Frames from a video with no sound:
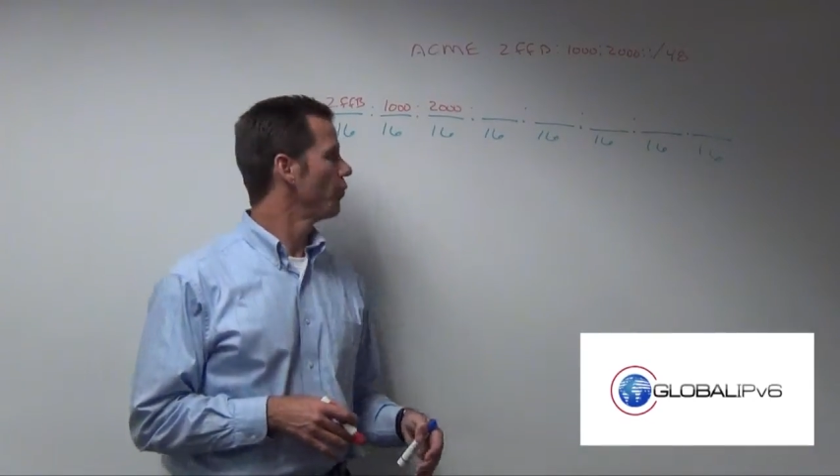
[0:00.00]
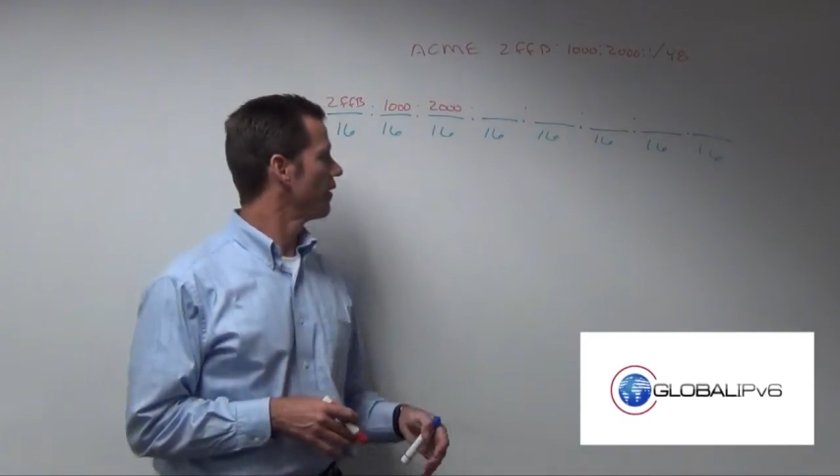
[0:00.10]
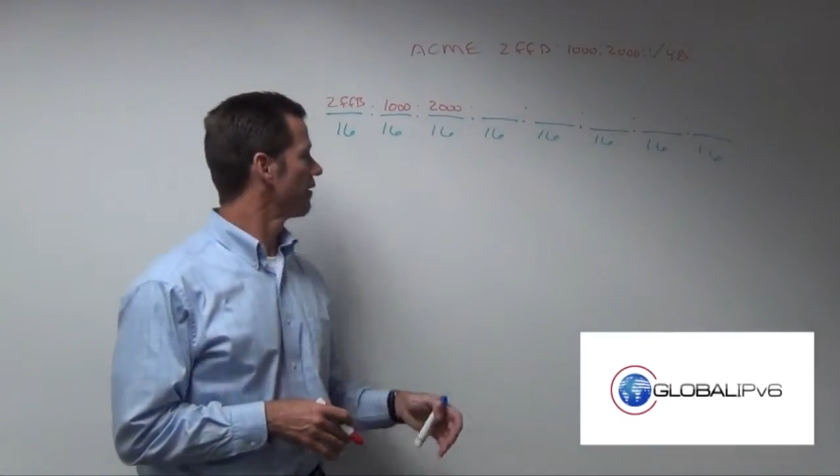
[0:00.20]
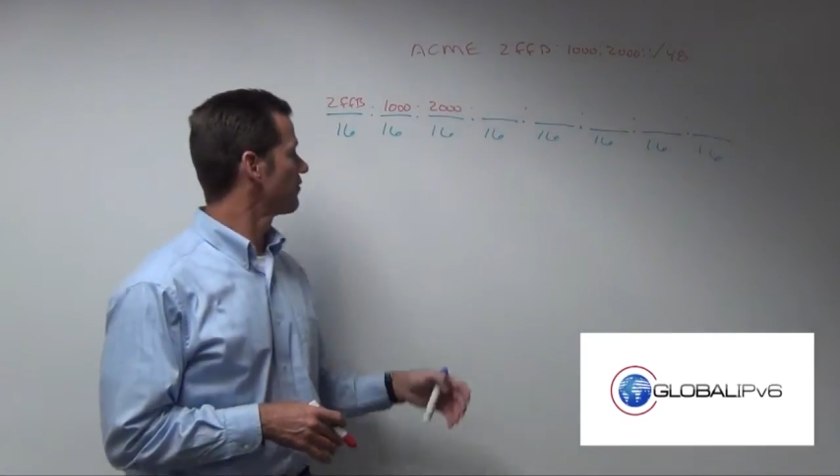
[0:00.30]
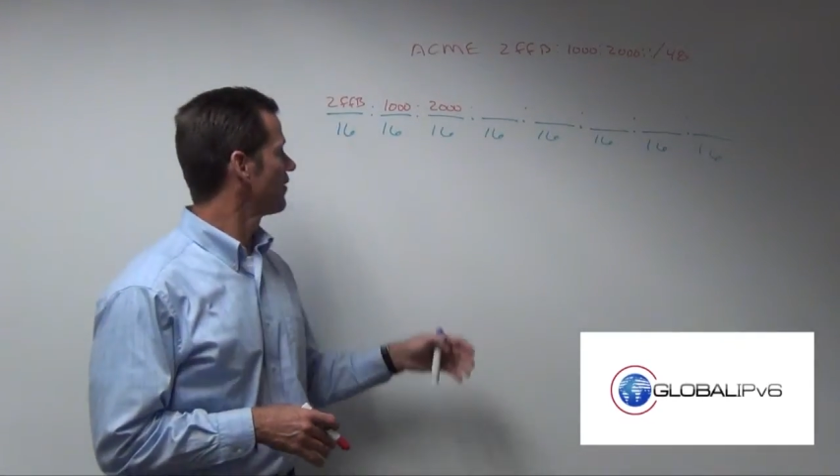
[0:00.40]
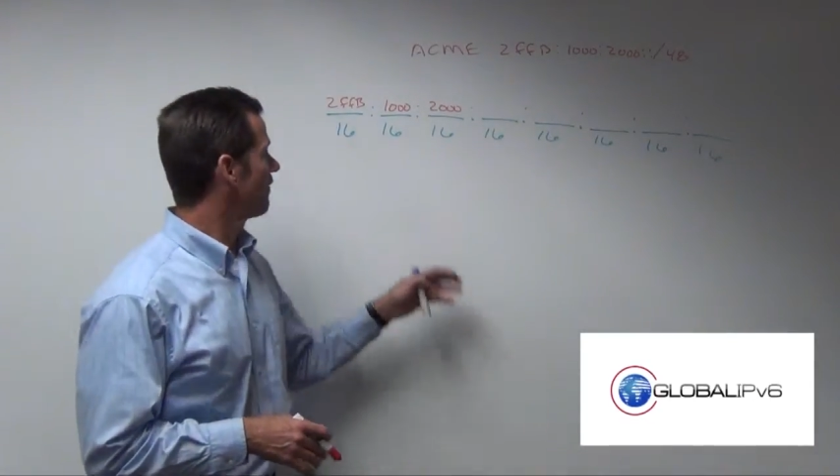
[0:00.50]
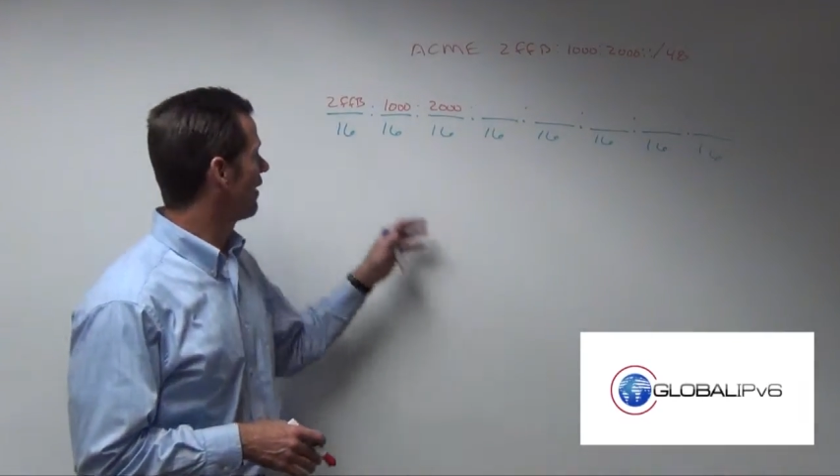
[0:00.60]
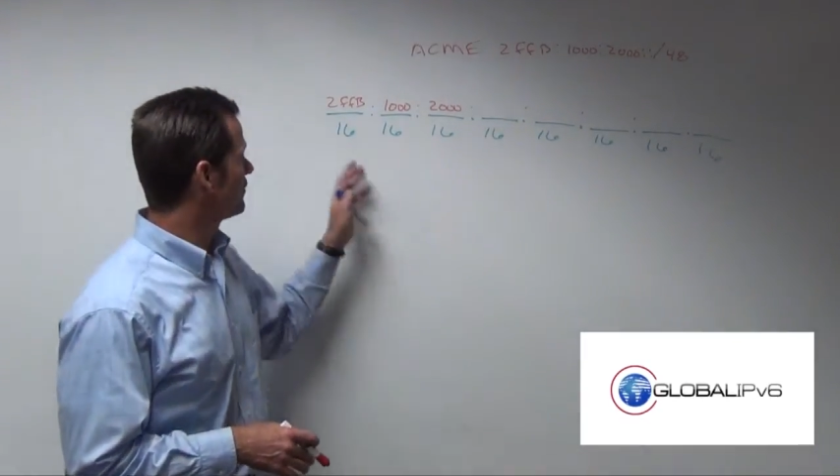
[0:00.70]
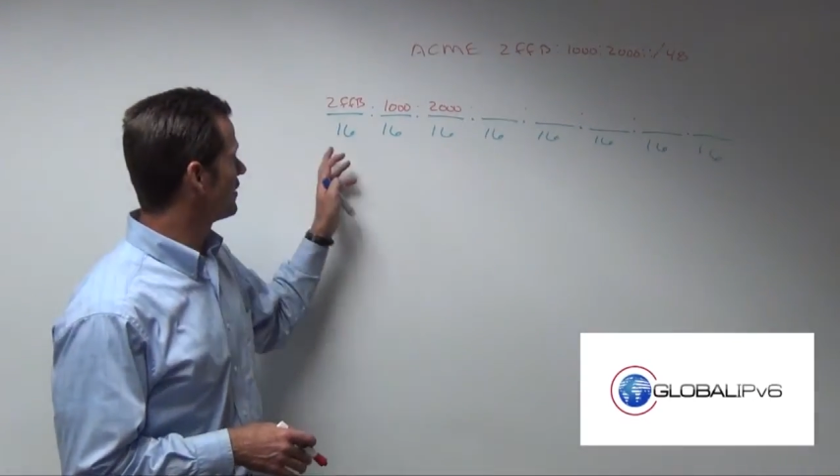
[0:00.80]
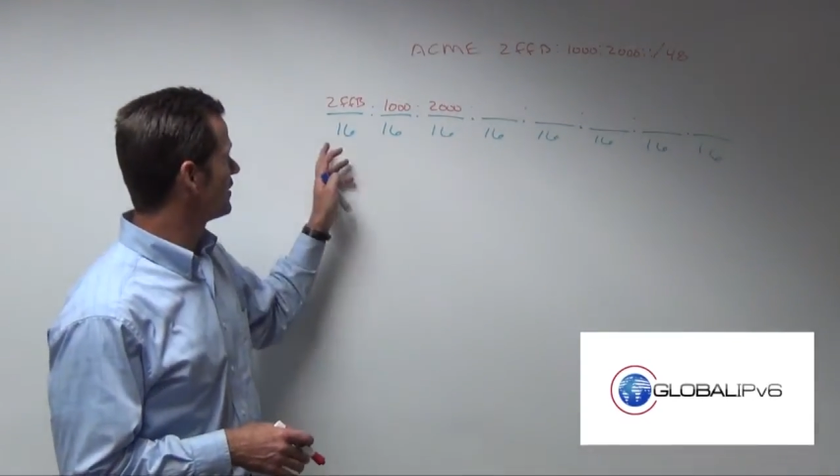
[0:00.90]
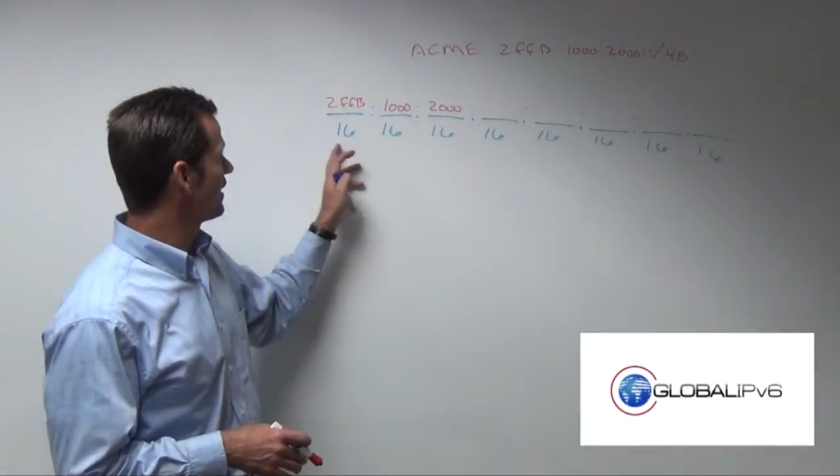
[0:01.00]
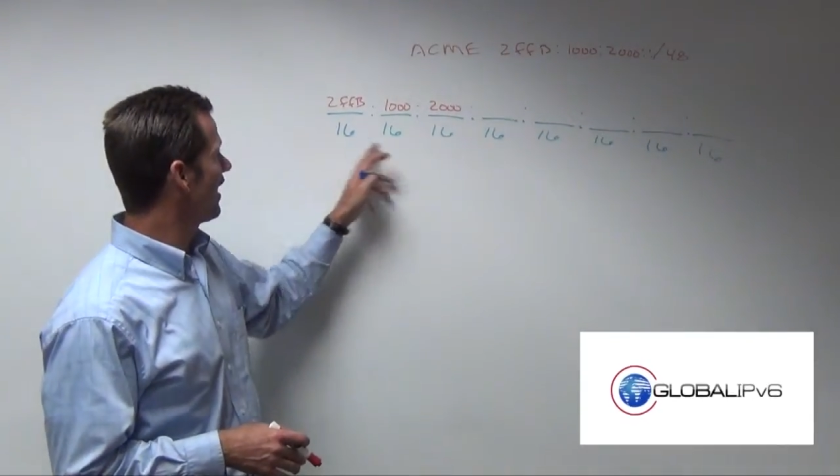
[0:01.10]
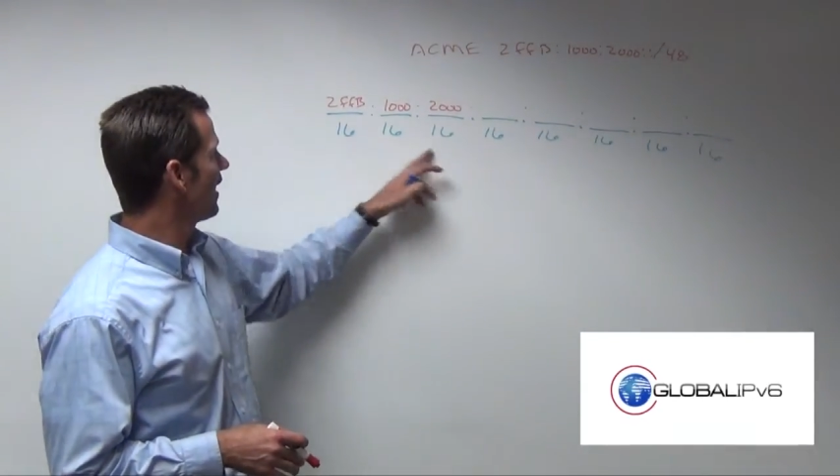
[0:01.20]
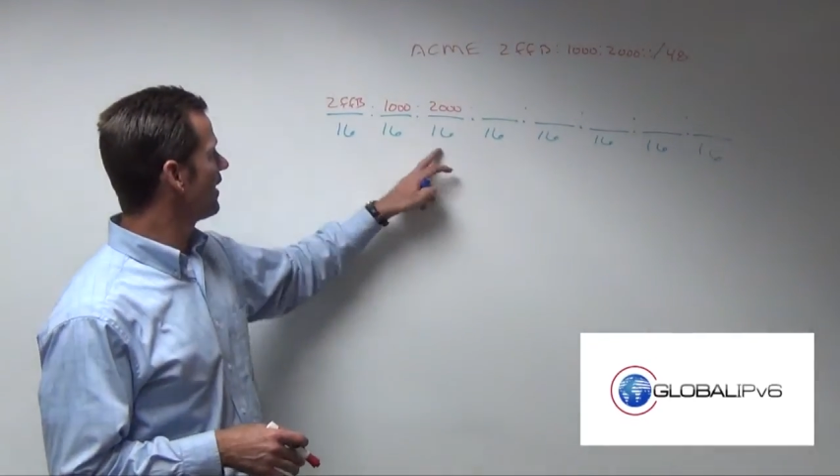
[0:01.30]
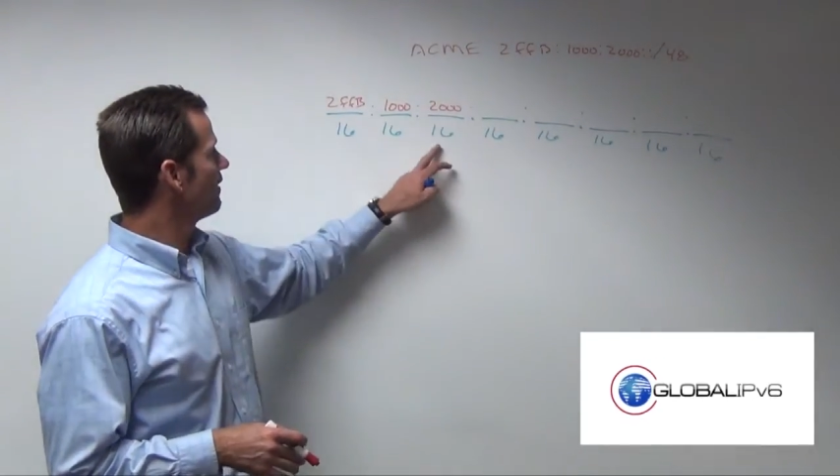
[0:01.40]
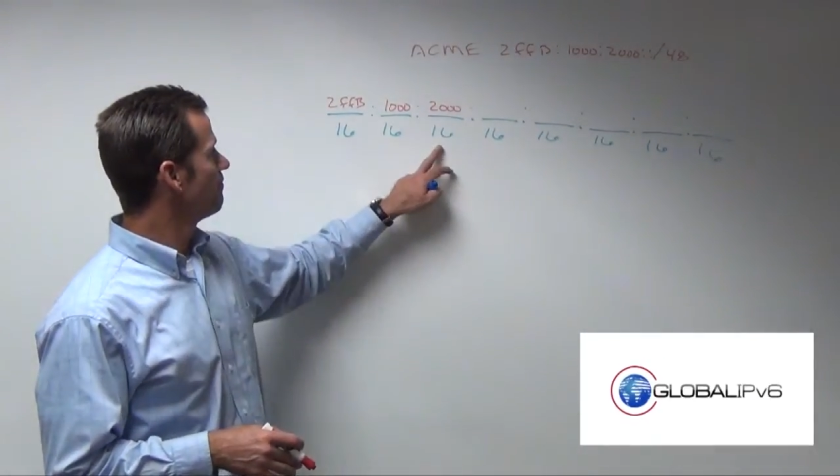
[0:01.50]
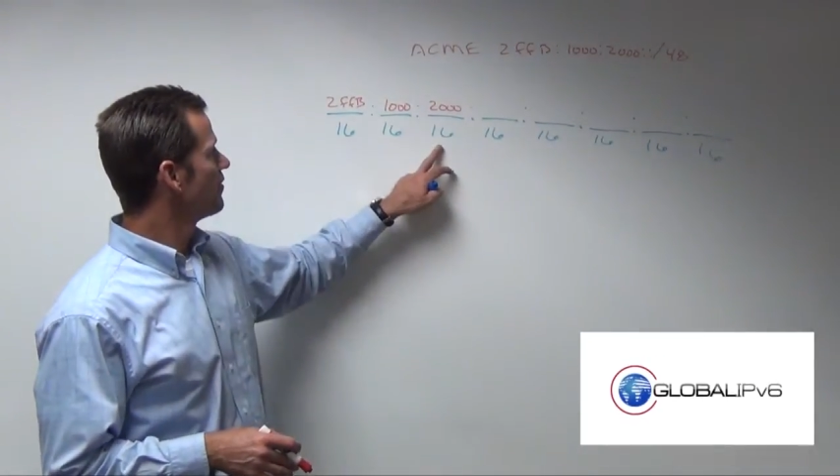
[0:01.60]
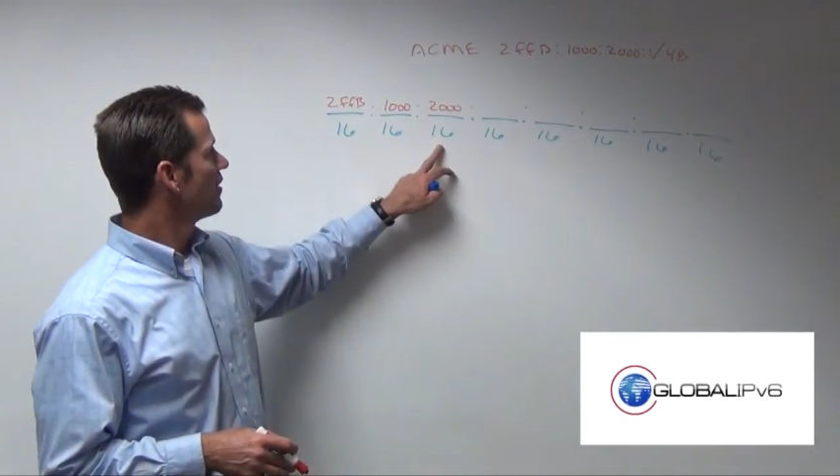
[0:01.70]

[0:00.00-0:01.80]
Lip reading: where so if I was assigned